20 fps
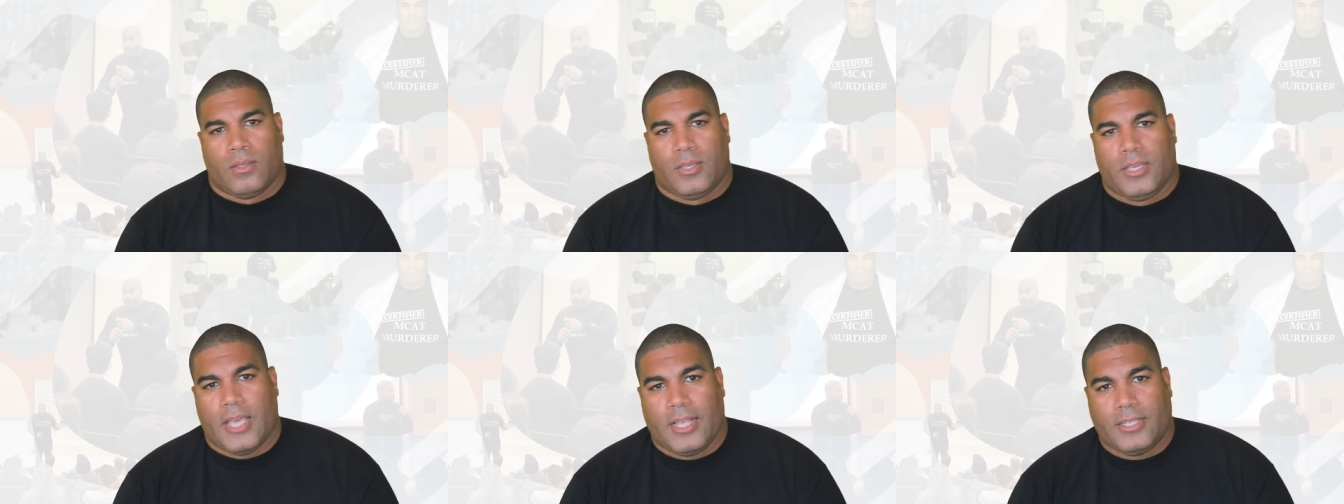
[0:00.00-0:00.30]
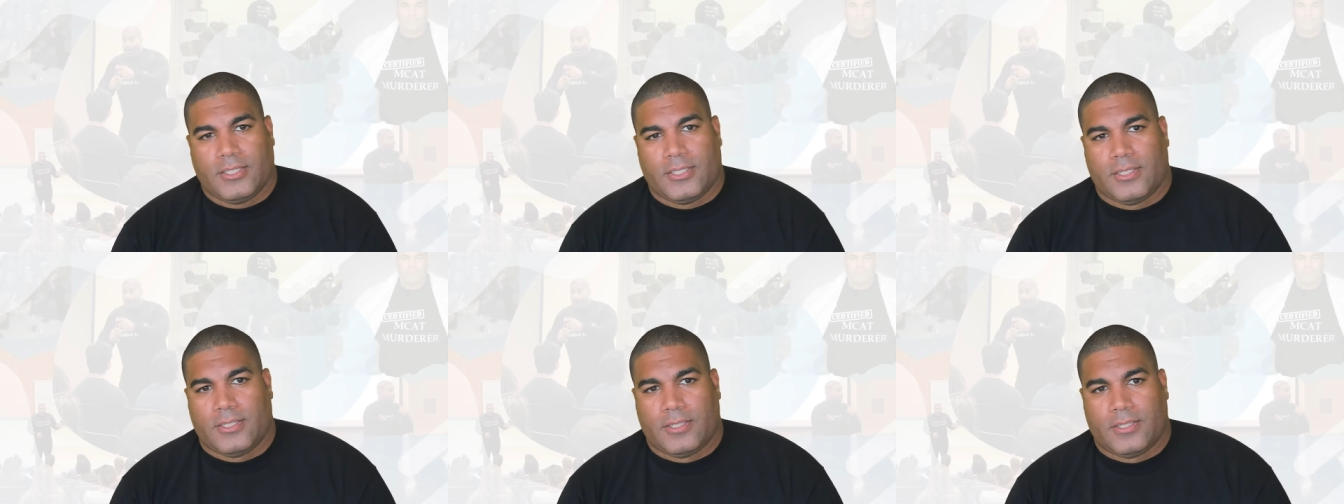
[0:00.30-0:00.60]

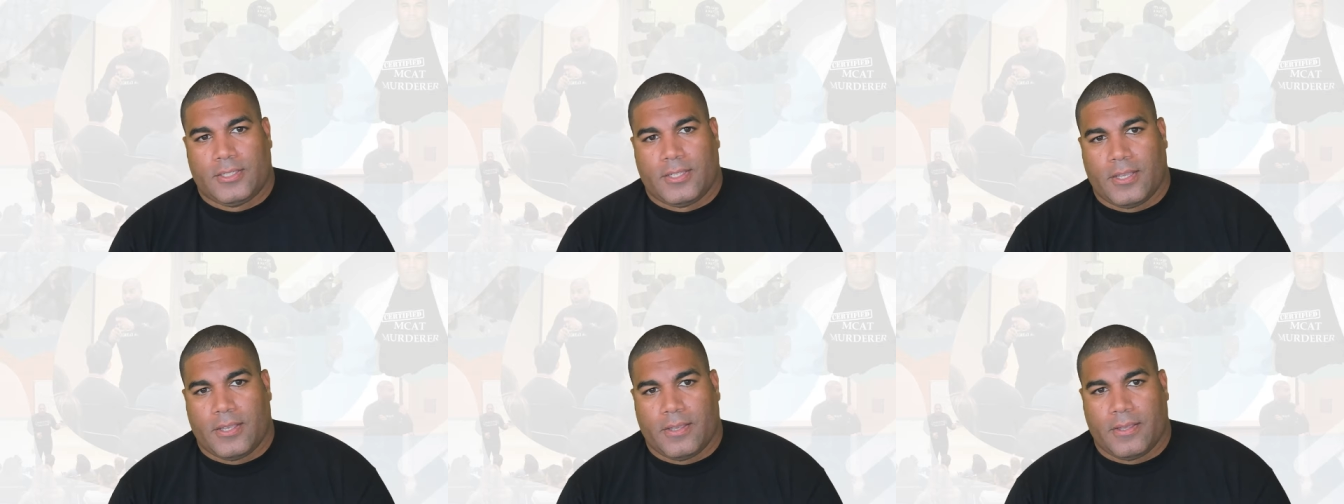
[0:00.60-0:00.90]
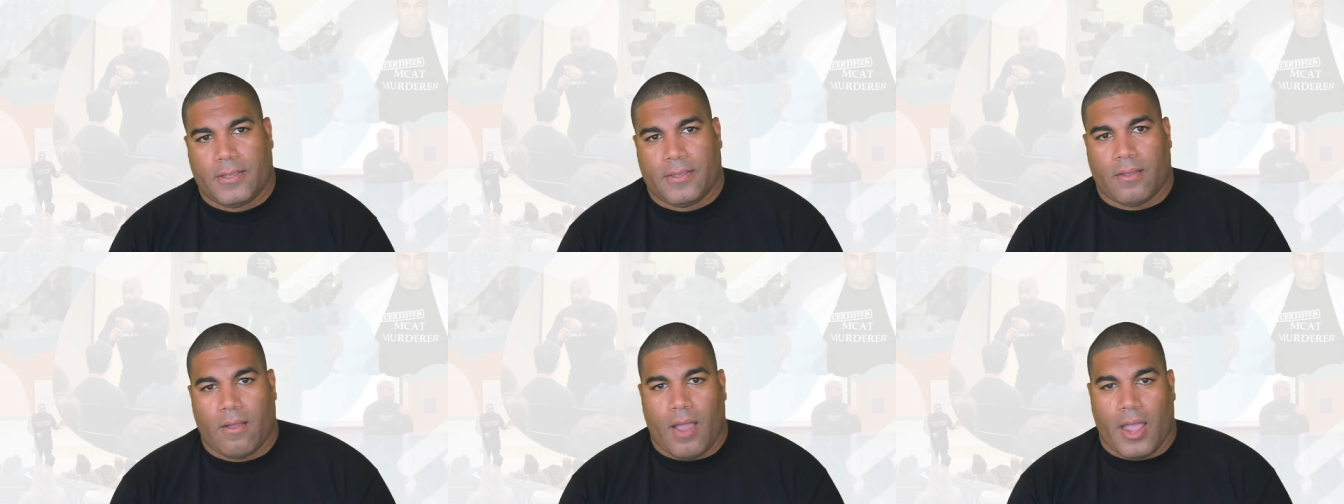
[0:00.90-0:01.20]
Yes.
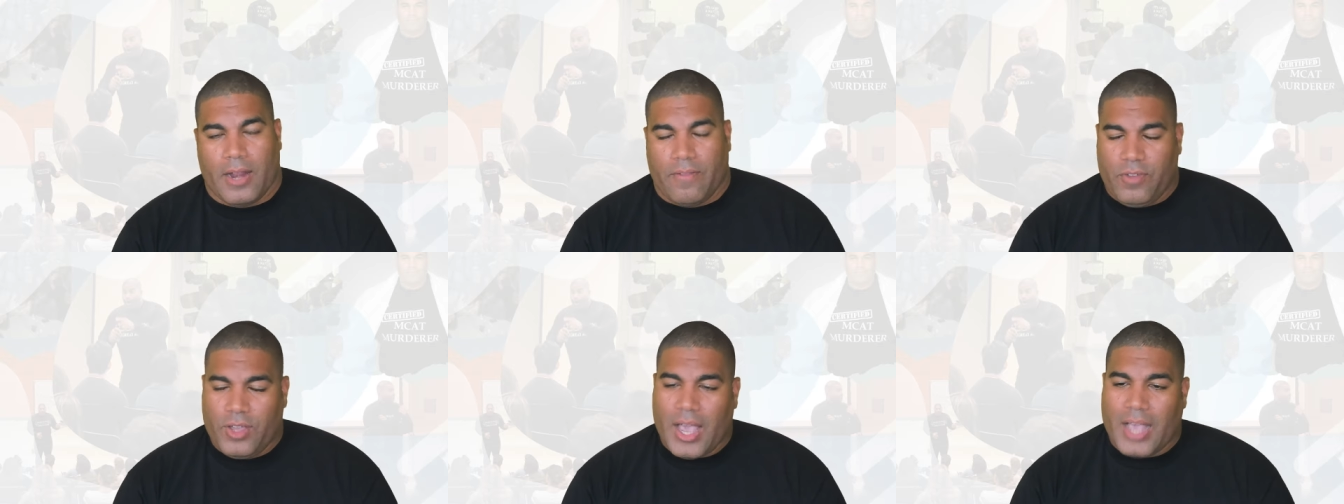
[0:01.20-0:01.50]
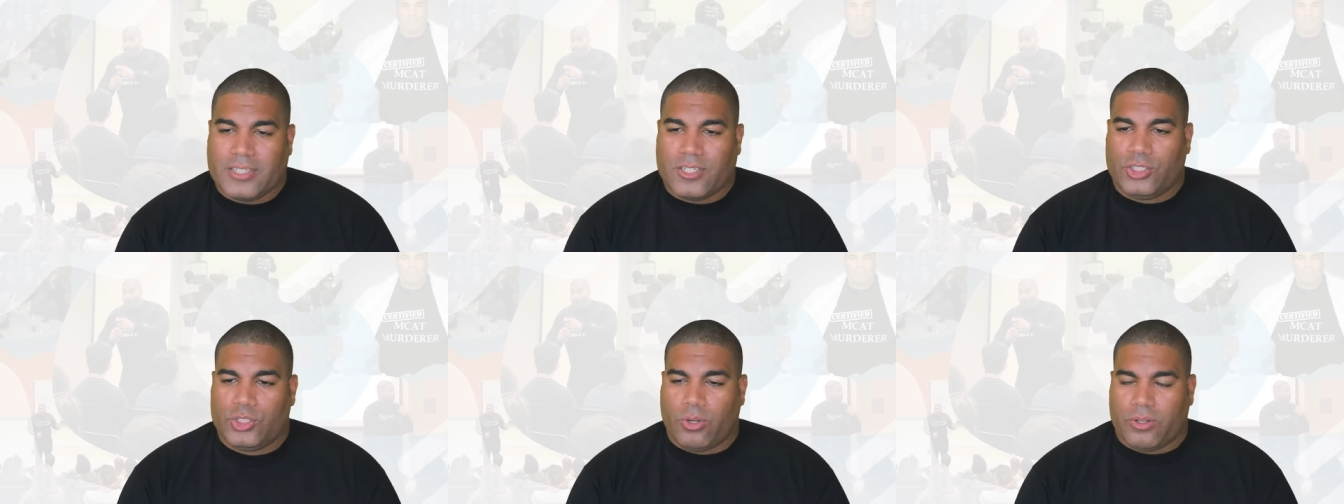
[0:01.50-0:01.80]
All right. If you
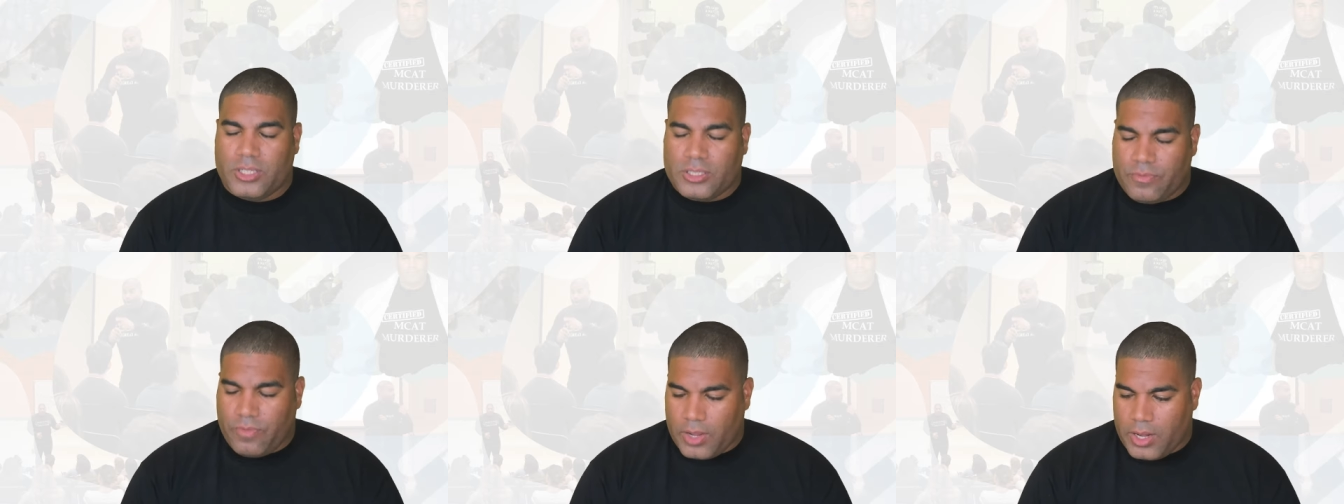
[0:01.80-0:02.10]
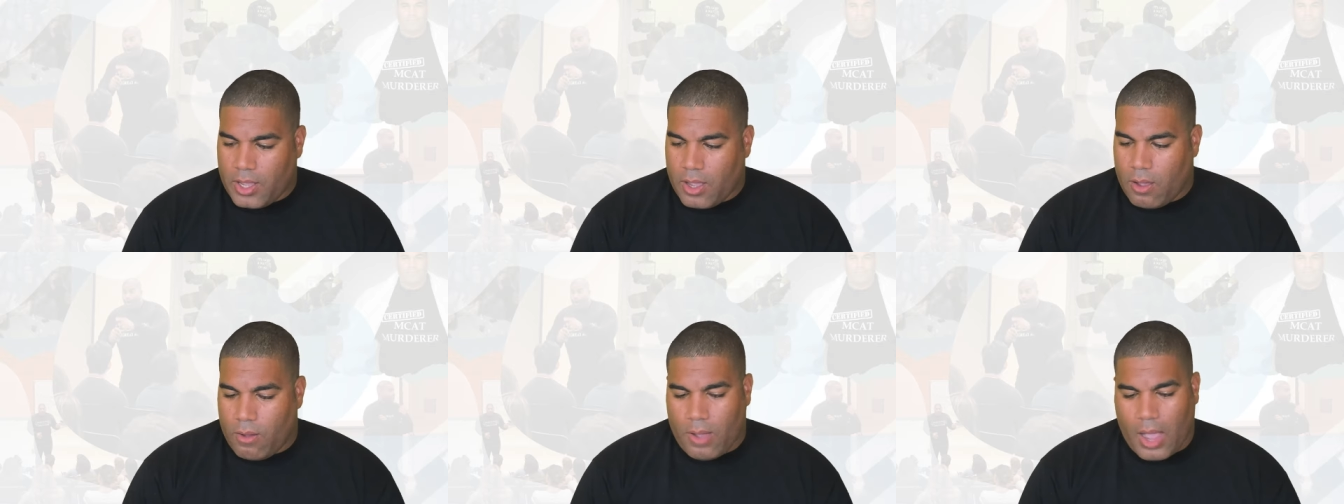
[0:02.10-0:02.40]
guys enjoyed this
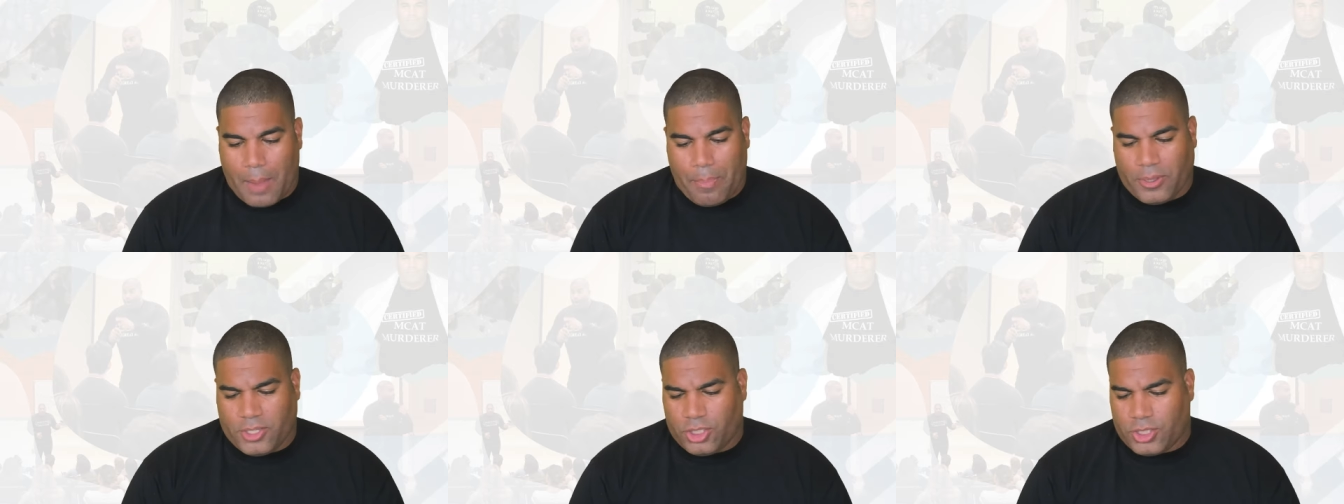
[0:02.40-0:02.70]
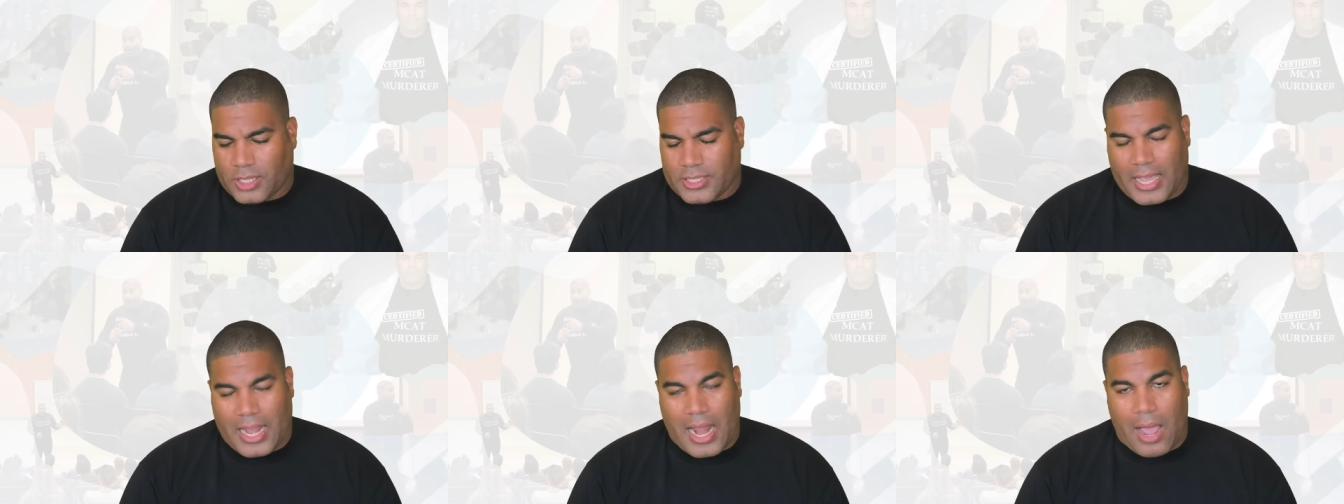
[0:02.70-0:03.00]
video, I appreciate
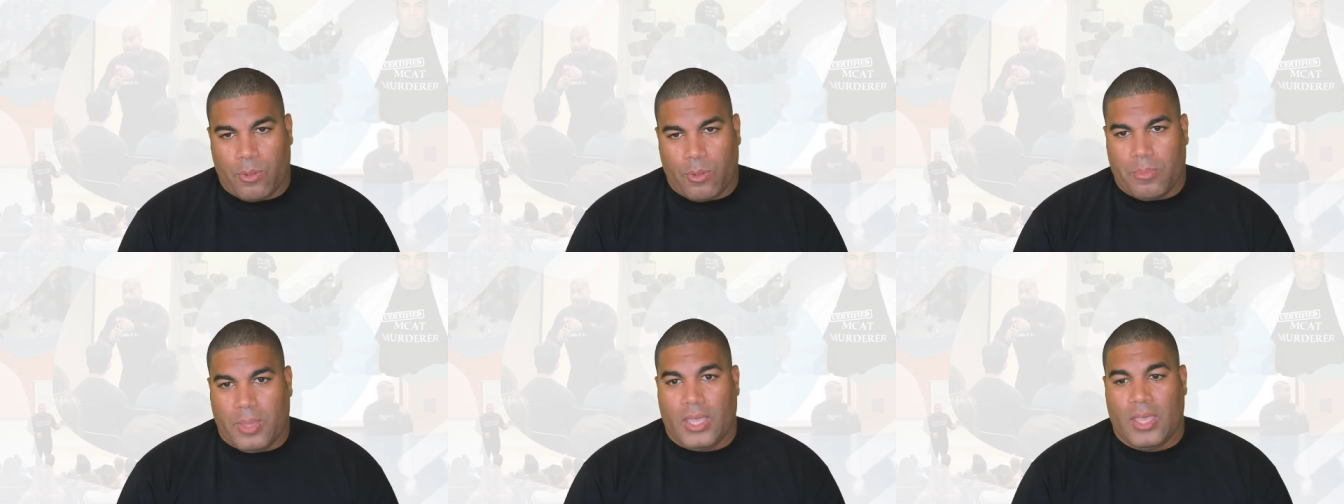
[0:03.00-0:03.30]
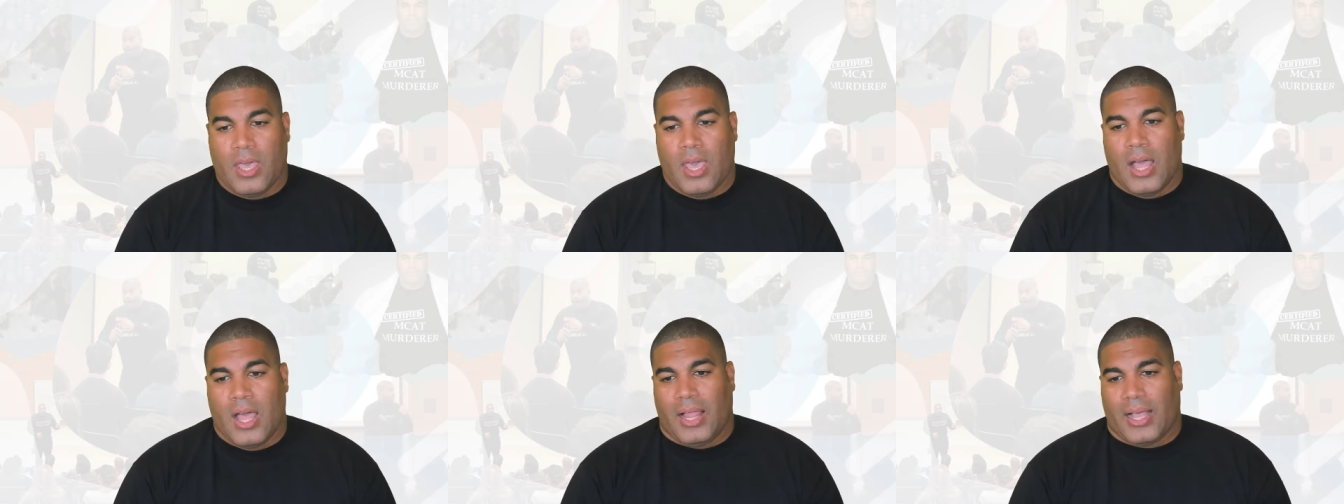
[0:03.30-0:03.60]
you guys hanging out with
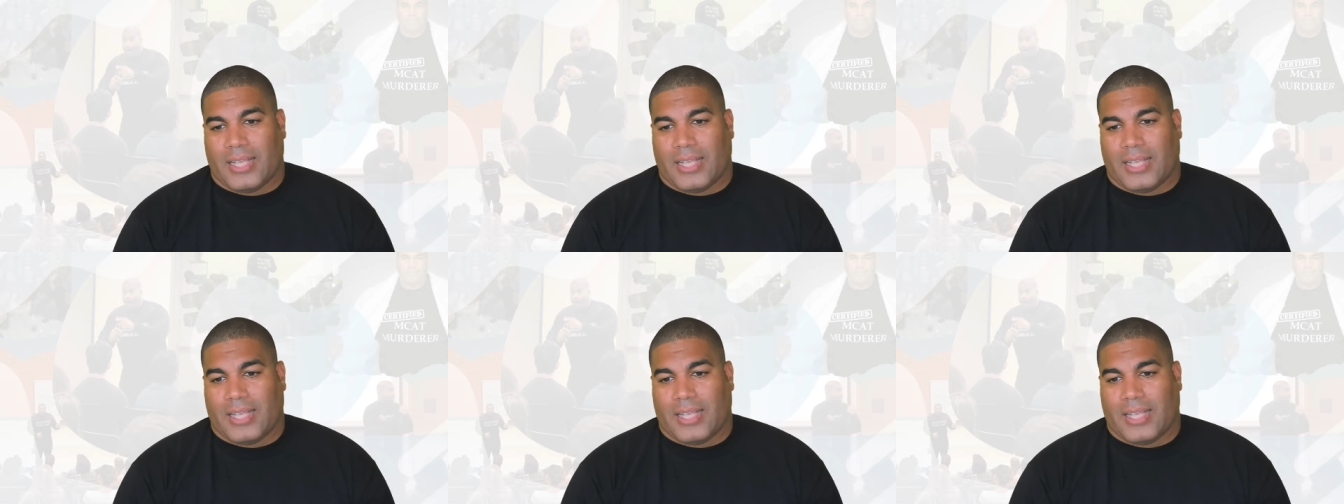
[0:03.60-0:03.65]
me.